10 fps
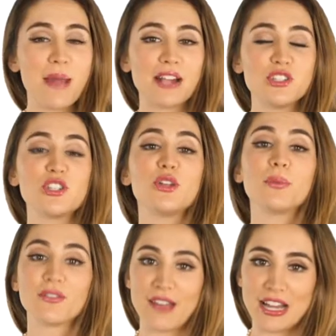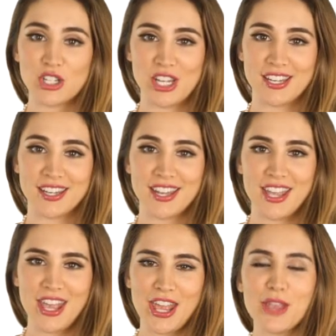matched to perfection.
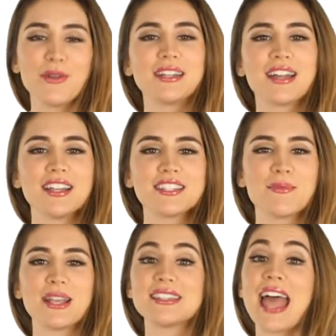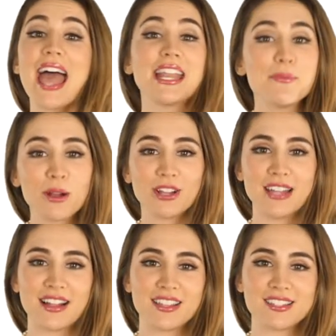You can customize any pearl
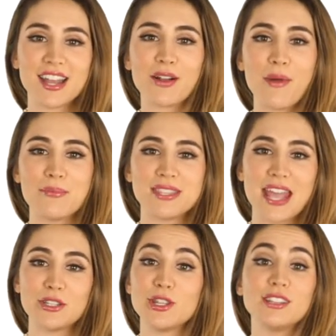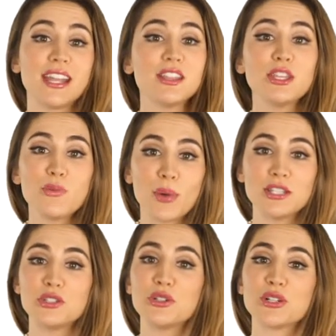necklace on our website to the length you want
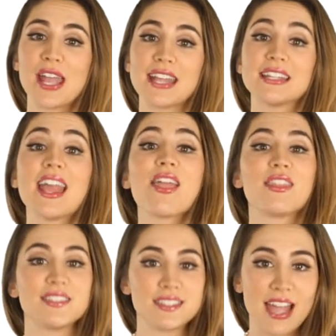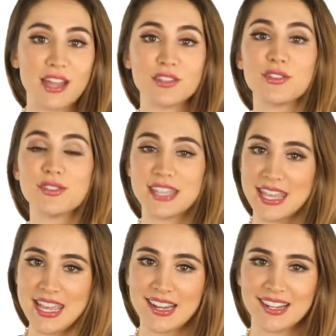to create the styles you see
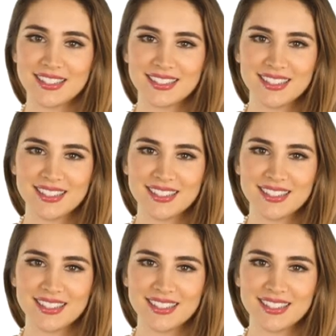here.